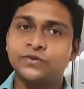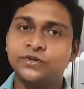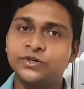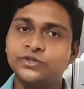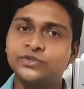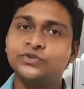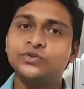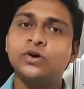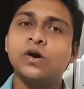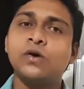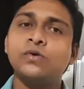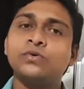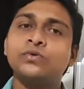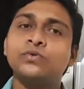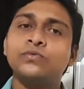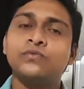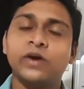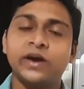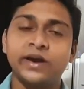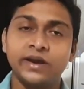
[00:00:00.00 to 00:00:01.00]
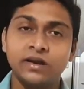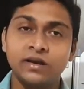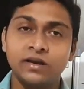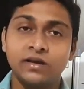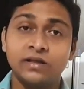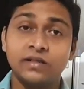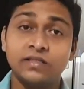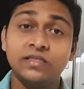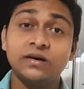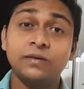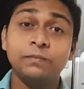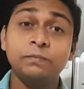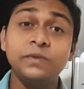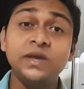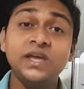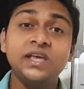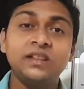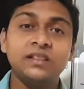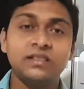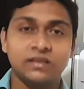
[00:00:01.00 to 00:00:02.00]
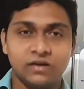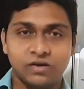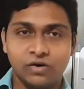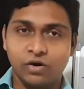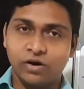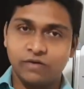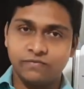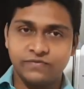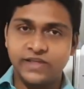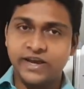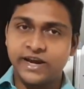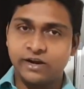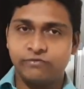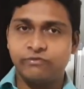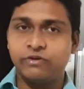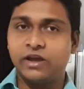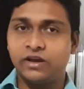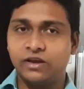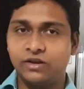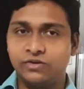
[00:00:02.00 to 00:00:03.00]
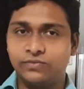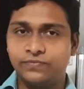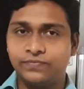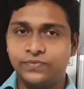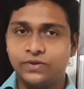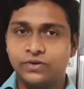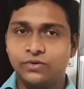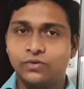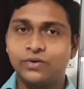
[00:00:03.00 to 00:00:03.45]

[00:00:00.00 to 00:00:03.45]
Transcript: first you have to find the mean of that value.